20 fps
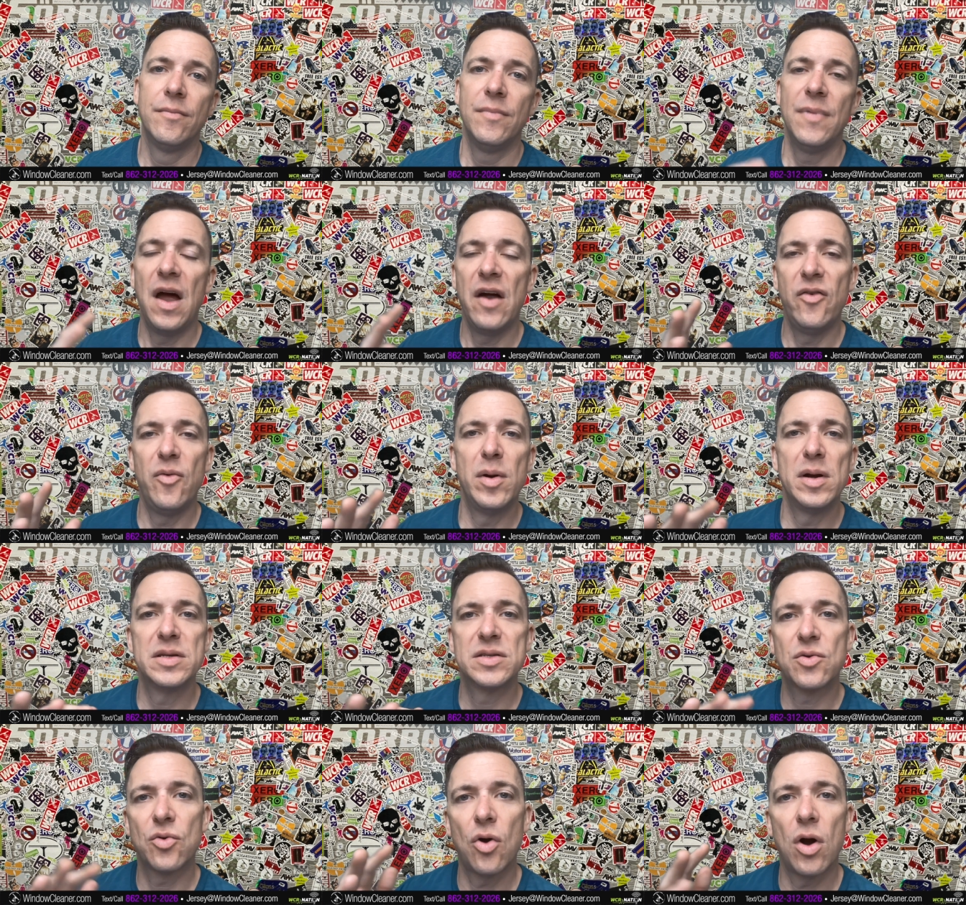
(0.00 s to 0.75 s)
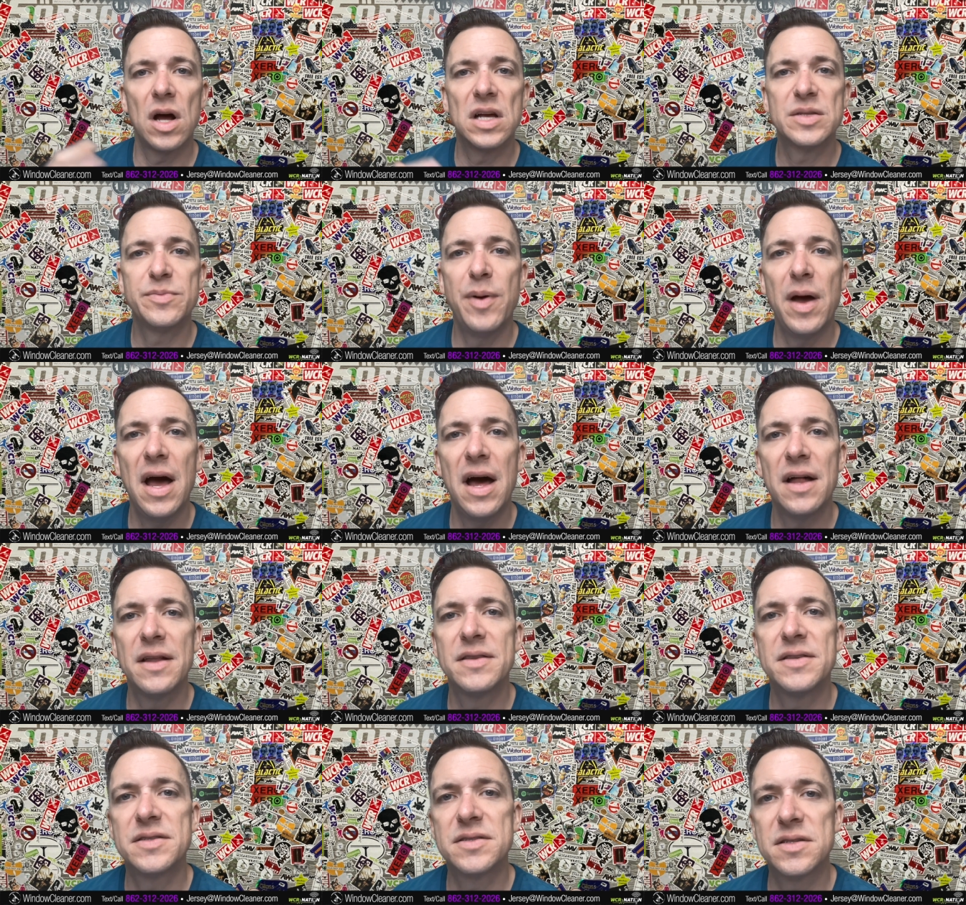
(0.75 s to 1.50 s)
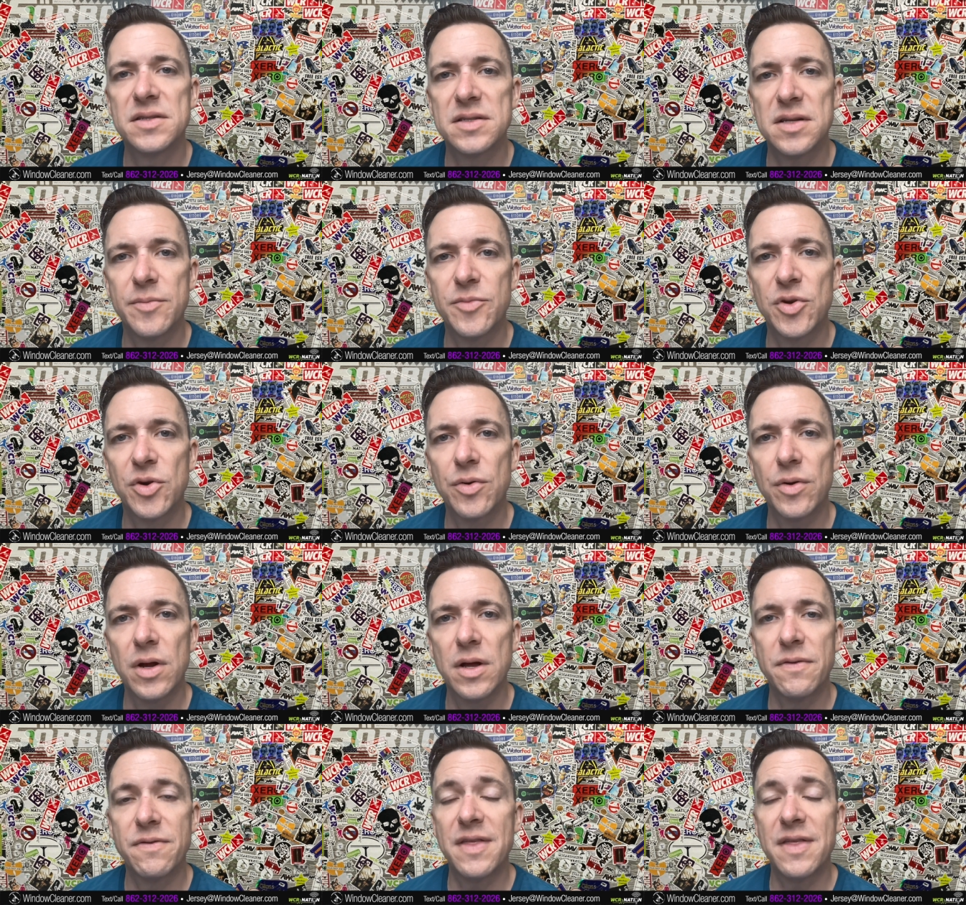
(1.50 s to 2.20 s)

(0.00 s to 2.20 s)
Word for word: everybody's crossed paths to some degree.